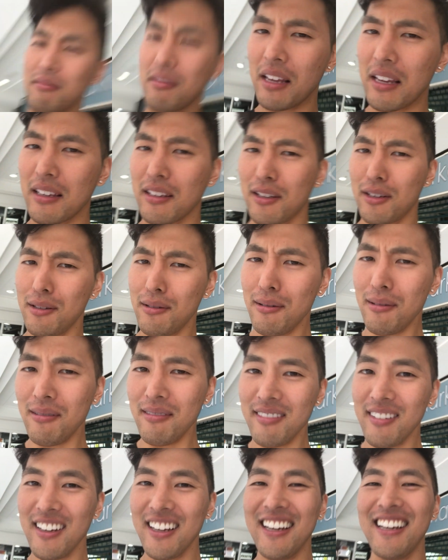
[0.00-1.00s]
thank
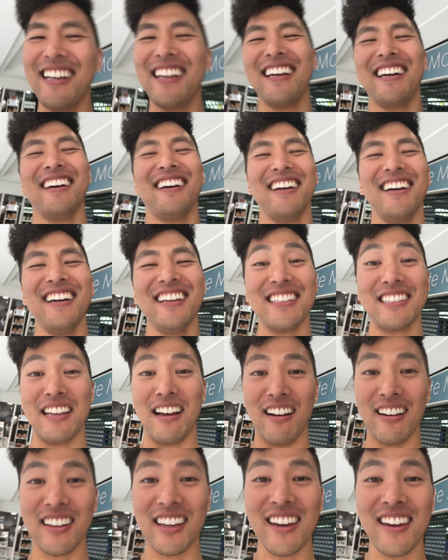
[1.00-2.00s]
you,
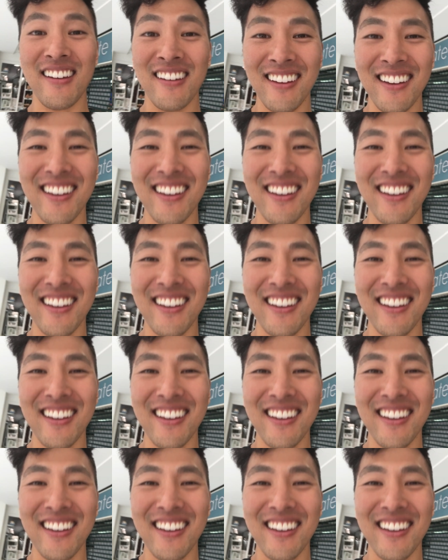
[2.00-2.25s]
danke.